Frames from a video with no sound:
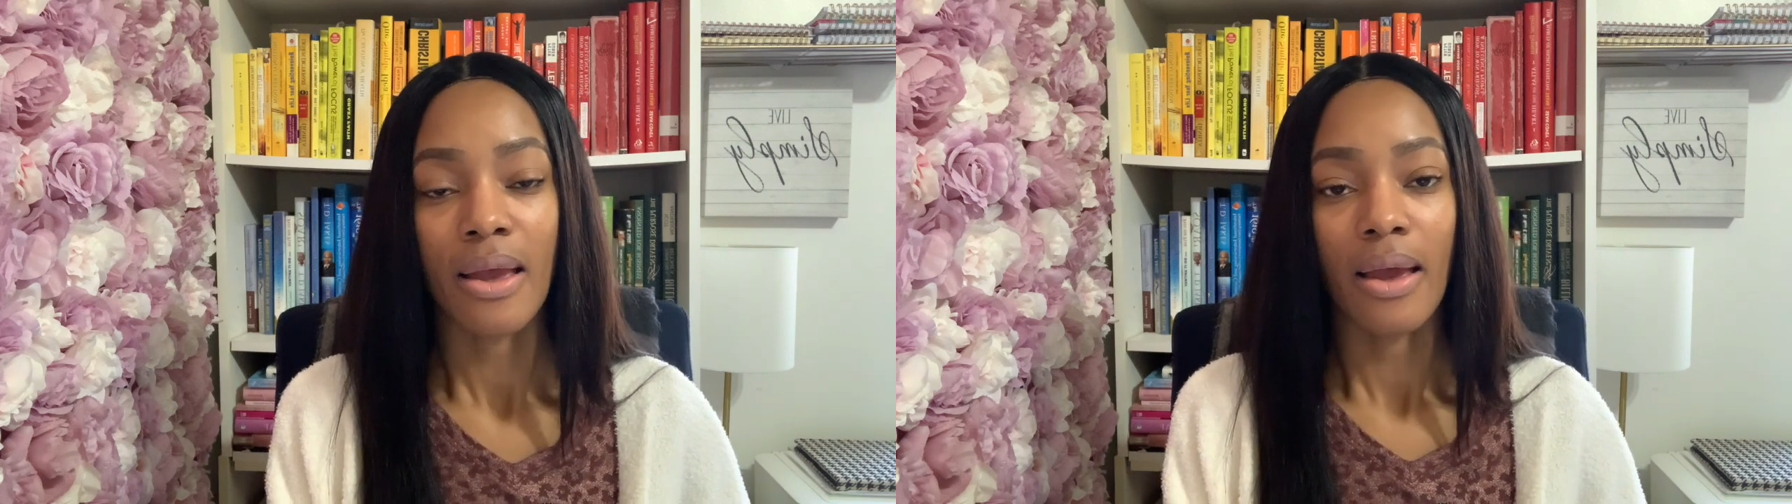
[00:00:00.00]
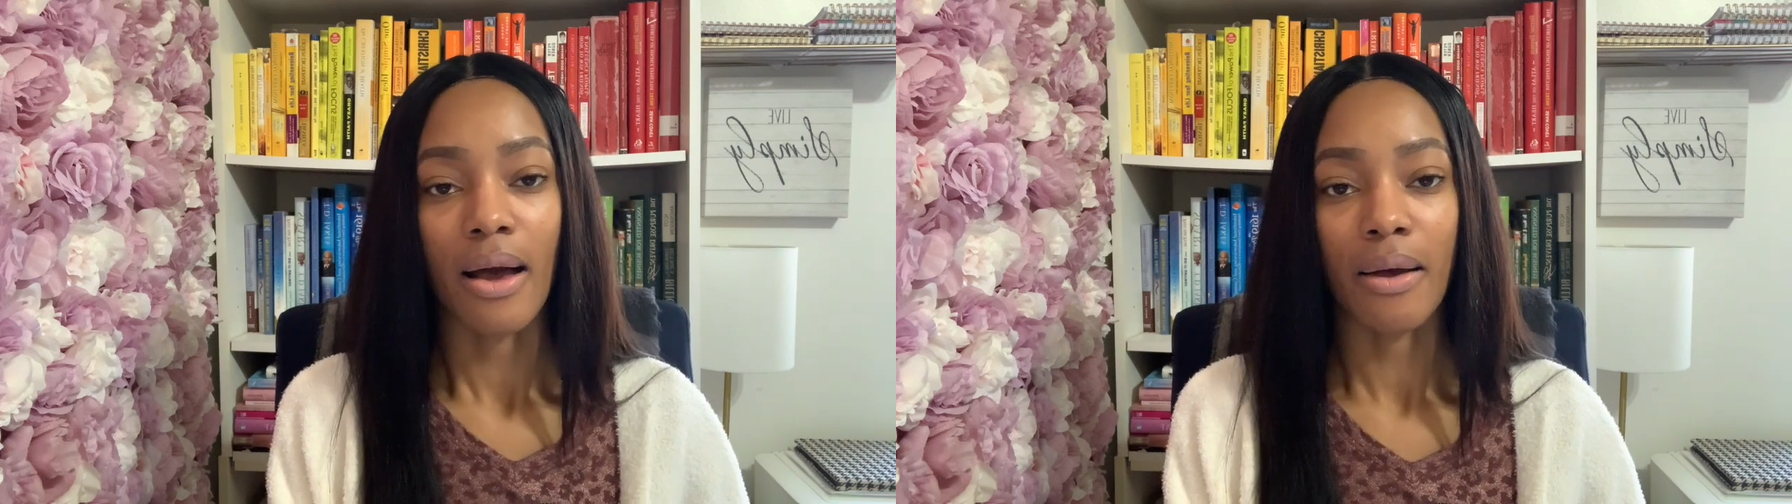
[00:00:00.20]

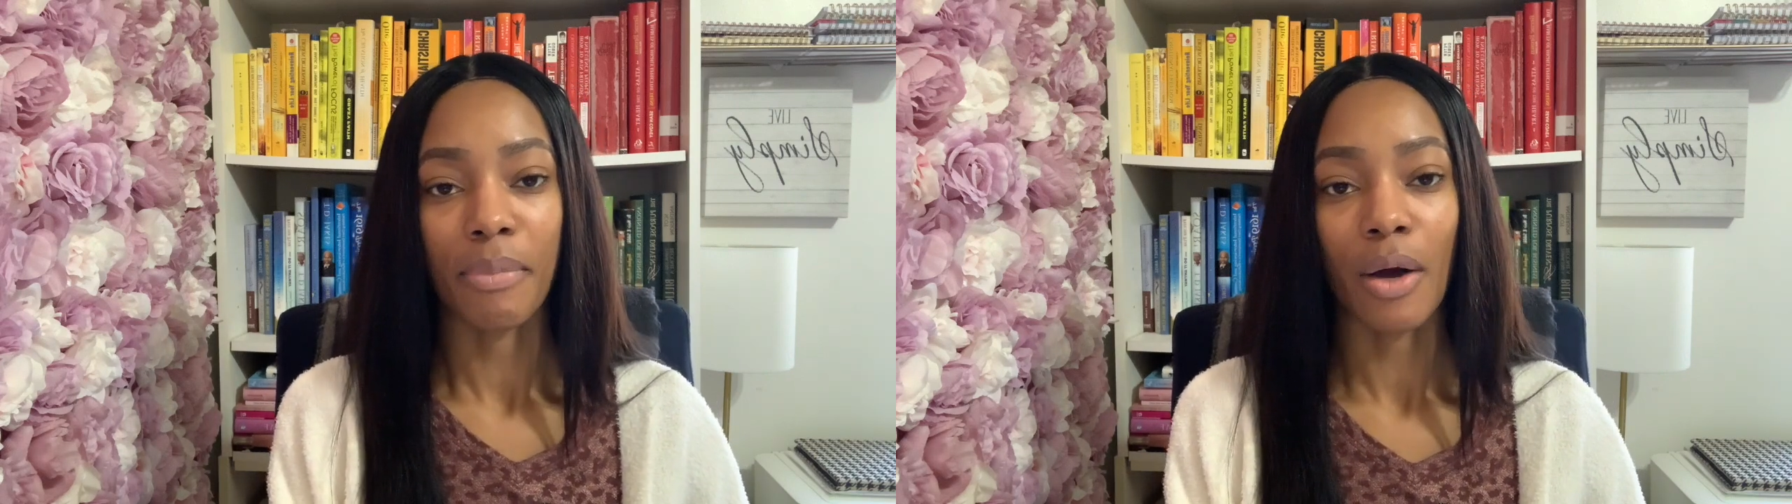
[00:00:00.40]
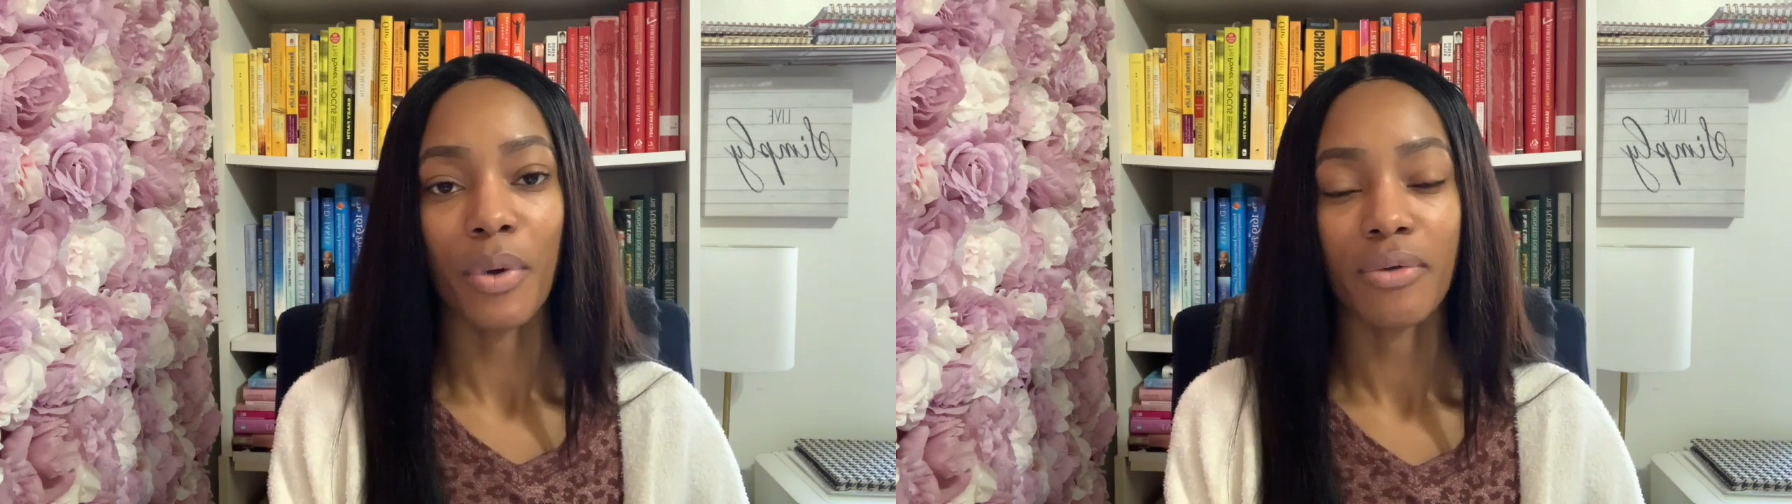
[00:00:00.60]
uh,
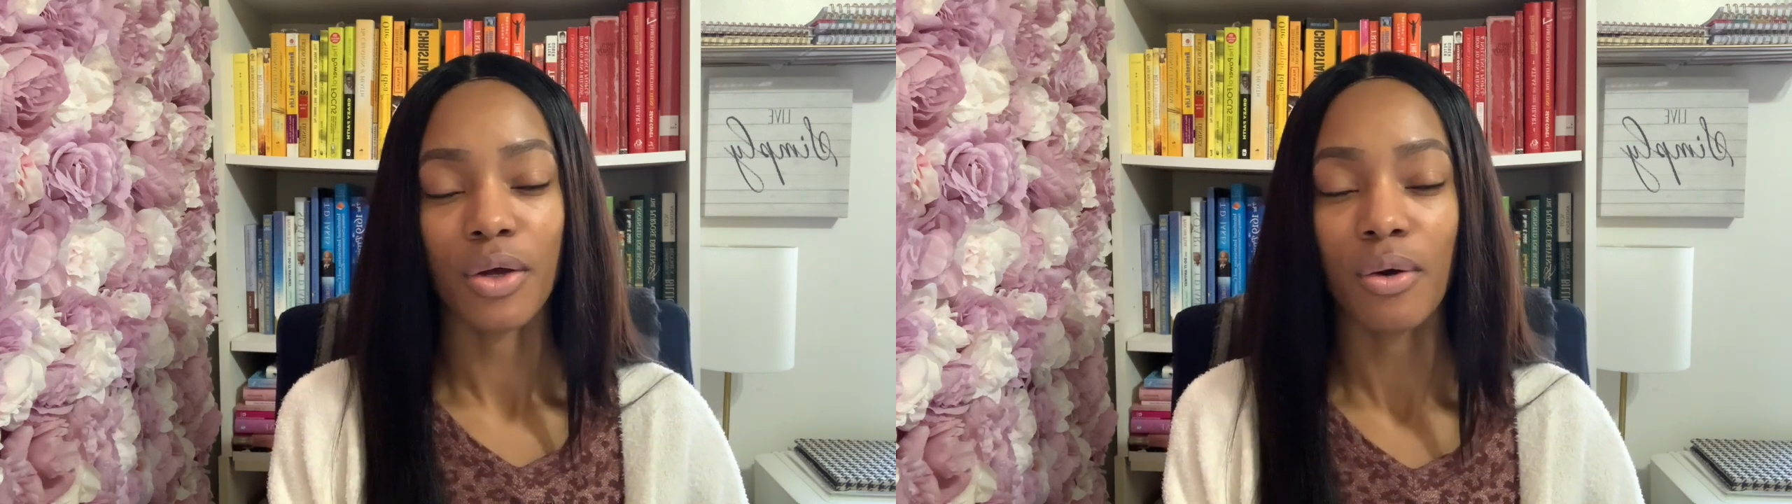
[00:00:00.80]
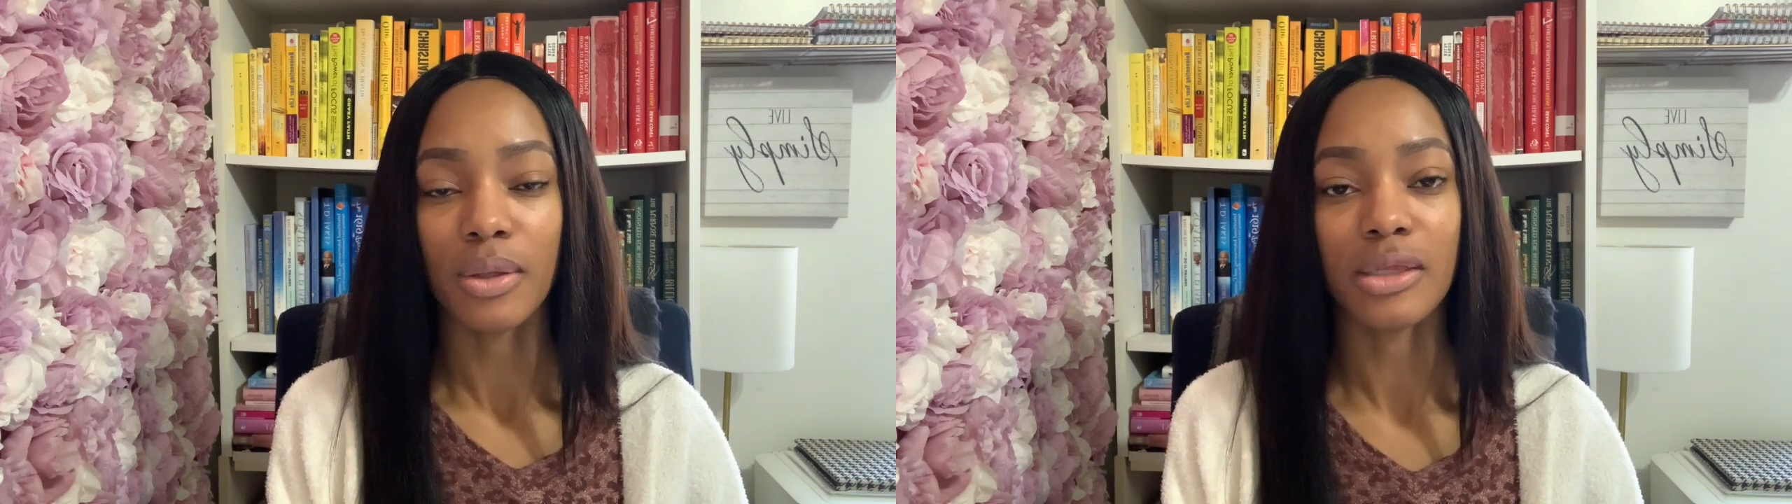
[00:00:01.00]
by way of the
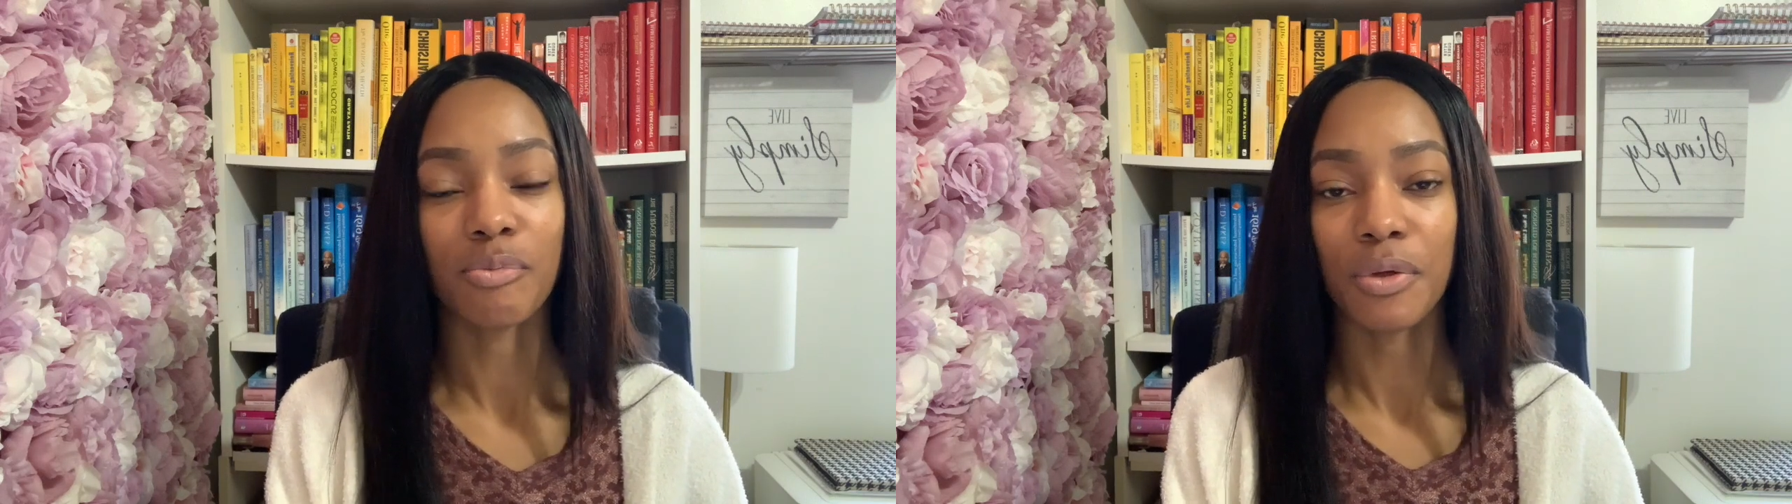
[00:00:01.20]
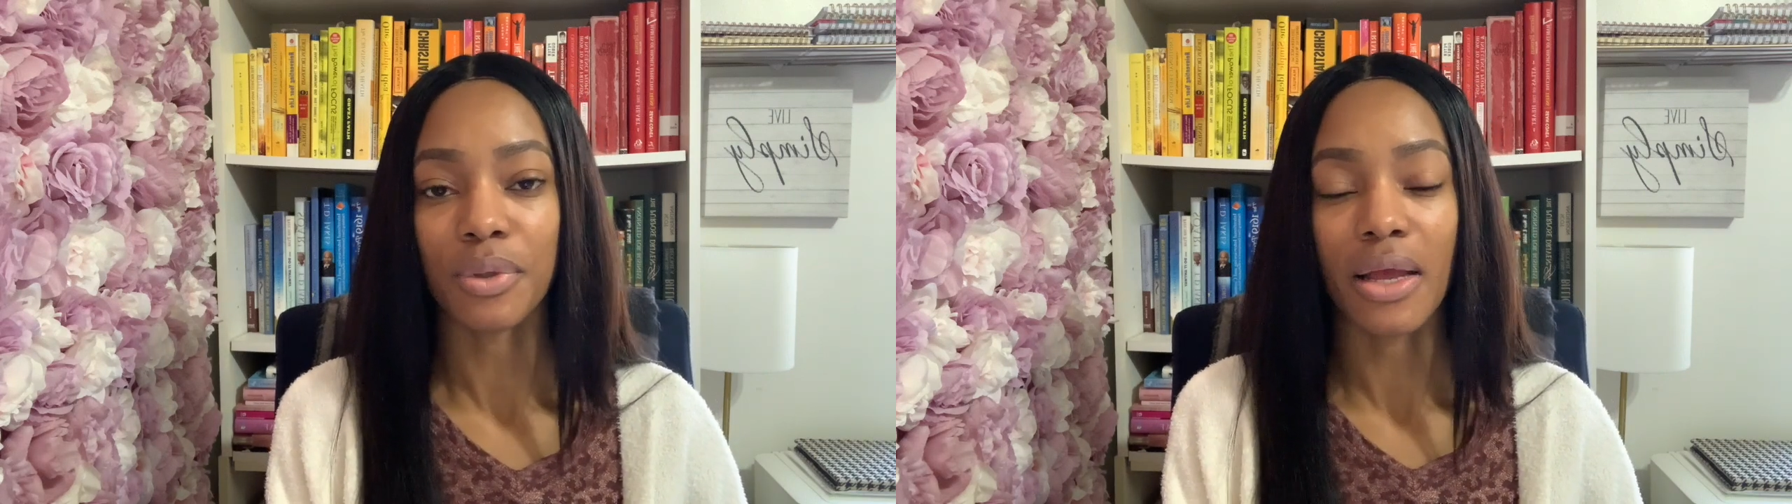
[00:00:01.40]
Holy Spirit